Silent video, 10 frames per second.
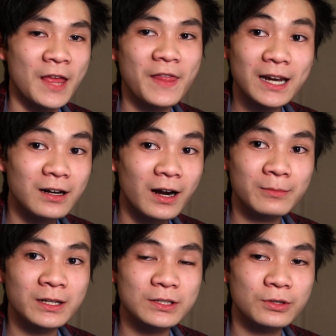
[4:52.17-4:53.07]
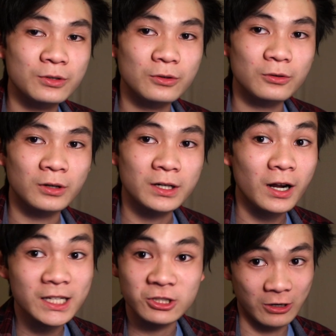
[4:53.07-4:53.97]
And that got him into, not
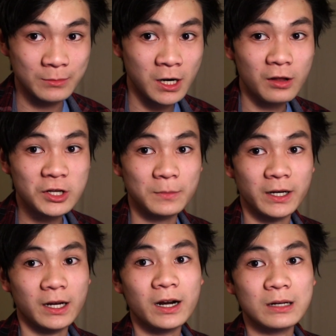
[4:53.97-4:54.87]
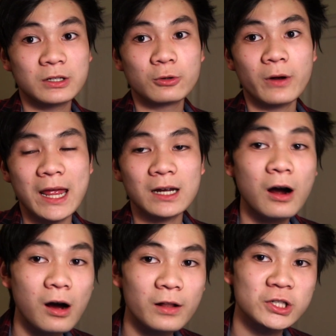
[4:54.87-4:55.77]
his dream college, but it got into a
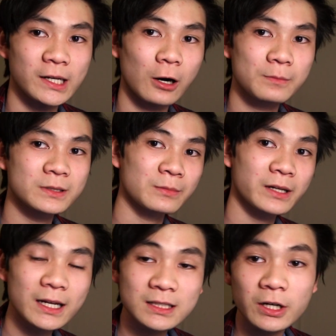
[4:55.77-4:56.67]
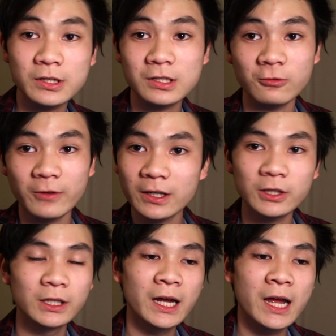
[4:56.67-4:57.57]
college that helped him kickstart his
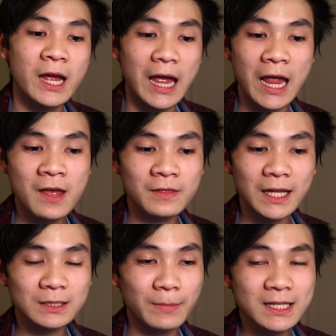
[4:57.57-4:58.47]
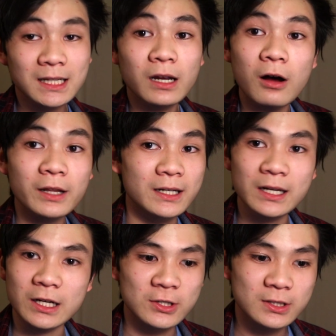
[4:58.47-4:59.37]
career. And that's basically all he
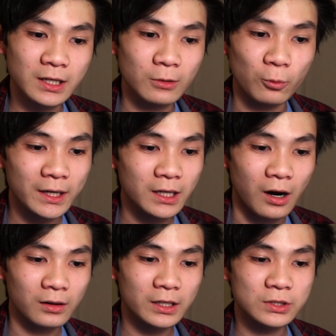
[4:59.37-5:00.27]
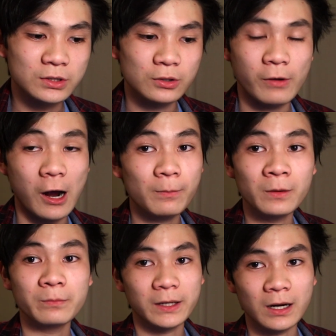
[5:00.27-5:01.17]
needed. You just need one college to help
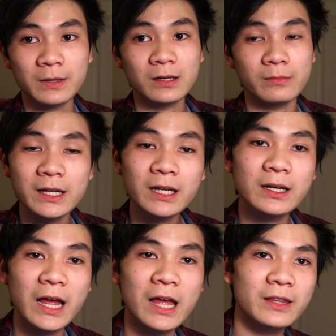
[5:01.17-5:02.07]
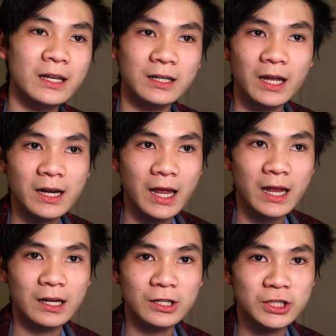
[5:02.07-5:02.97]
him become a comedian and then get
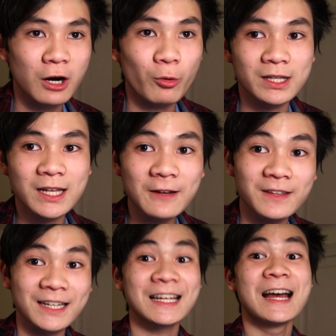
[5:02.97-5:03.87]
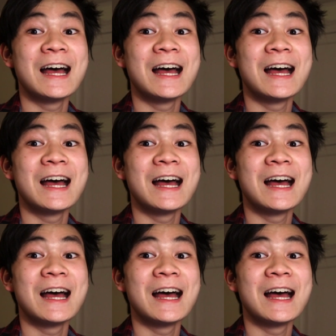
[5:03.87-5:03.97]
a show with Netflix